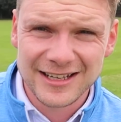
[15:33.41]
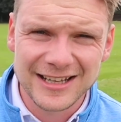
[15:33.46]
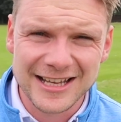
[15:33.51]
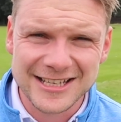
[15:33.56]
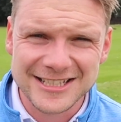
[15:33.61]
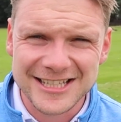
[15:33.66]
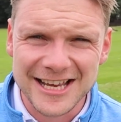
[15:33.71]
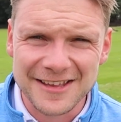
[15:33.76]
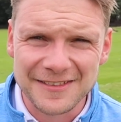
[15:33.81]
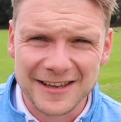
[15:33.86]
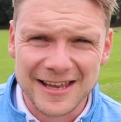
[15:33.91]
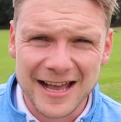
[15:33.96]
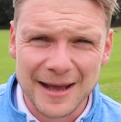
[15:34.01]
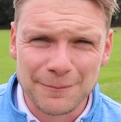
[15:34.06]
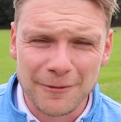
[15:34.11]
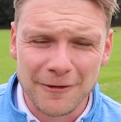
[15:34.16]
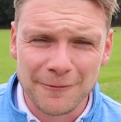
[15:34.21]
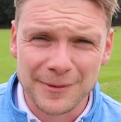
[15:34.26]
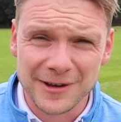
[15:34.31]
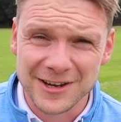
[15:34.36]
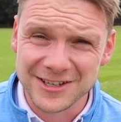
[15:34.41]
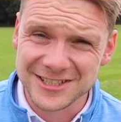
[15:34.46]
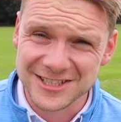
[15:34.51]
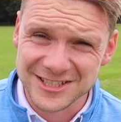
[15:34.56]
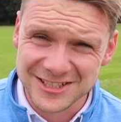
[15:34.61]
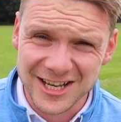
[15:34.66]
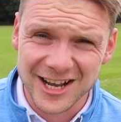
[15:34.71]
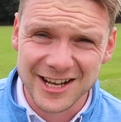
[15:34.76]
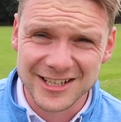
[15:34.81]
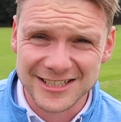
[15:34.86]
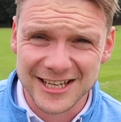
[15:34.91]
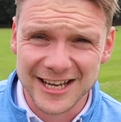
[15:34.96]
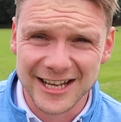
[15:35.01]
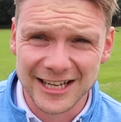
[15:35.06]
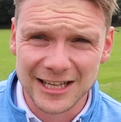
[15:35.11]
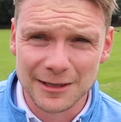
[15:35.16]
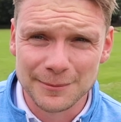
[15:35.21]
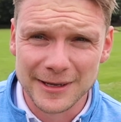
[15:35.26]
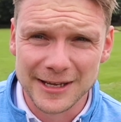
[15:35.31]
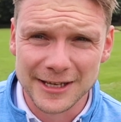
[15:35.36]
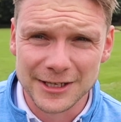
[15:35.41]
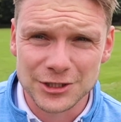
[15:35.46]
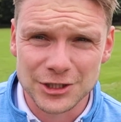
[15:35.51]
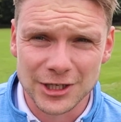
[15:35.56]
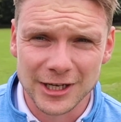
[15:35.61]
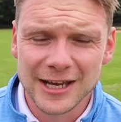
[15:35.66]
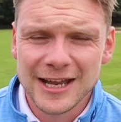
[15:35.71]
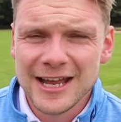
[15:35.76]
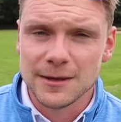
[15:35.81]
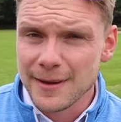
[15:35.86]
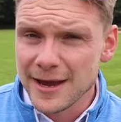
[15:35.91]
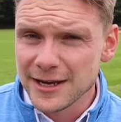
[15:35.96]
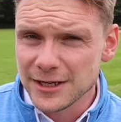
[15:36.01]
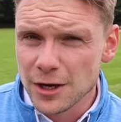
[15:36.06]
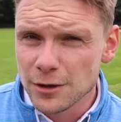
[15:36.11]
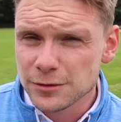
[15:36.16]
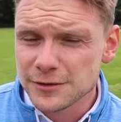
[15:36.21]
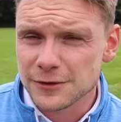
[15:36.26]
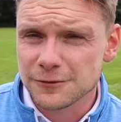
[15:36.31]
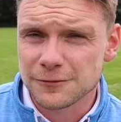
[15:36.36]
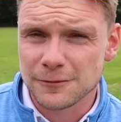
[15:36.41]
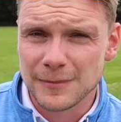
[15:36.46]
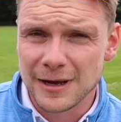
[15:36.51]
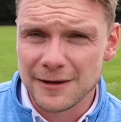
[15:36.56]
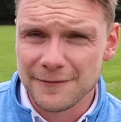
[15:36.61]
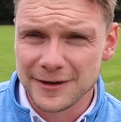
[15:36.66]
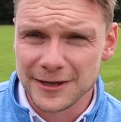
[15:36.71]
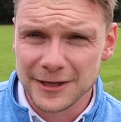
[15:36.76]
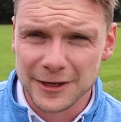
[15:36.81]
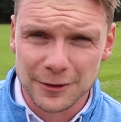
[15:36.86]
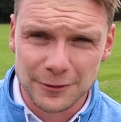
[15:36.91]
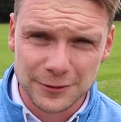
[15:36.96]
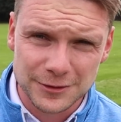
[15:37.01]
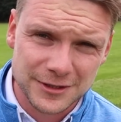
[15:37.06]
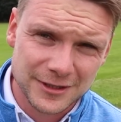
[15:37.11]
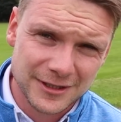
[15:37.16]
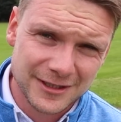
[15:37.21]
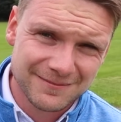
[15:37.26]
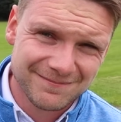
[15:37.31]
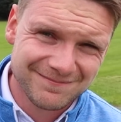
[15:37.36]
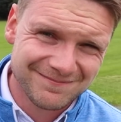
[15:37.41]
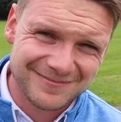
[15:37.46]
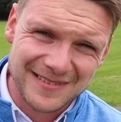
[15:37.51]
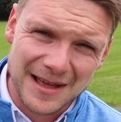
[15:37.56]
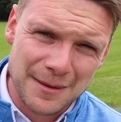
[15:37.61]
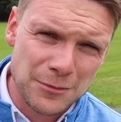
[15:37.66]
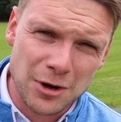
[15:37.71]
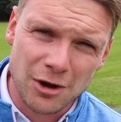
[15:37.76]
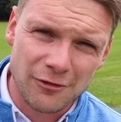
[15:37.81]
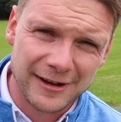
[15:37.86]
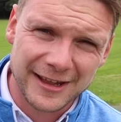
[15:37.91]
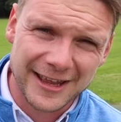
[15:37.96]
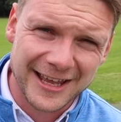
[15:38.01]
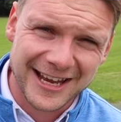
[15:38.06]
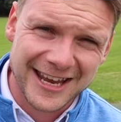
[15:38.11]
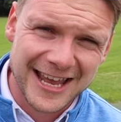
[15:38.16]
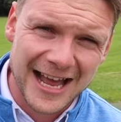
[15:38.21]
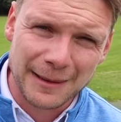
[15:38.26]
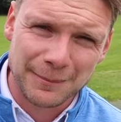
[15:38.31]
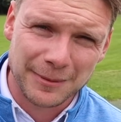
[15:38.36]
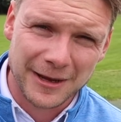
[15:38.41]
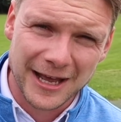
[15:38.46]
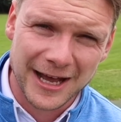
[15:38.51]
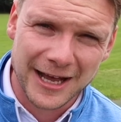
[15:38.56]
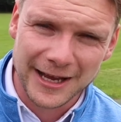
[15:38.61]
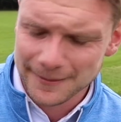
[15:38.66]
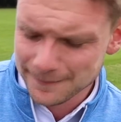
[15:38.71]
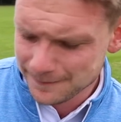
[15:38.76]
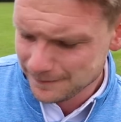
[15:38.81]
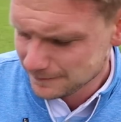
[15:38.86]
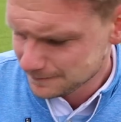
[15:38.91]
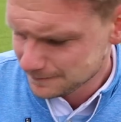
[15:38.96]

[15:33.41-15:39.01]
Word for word: Let's take the cap off because it's starting to get a little bit itchy. You may notice from my videos, I'm not really a cap guy.